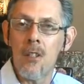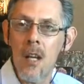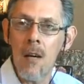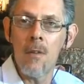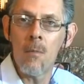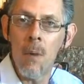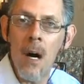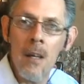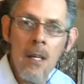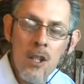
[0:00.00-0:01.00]
governed
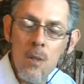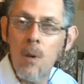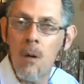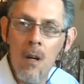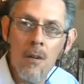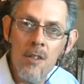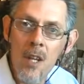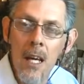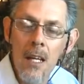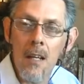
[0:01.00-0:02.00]
by that spirit of
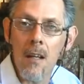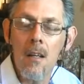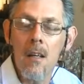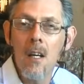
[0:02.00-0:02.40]
cycling.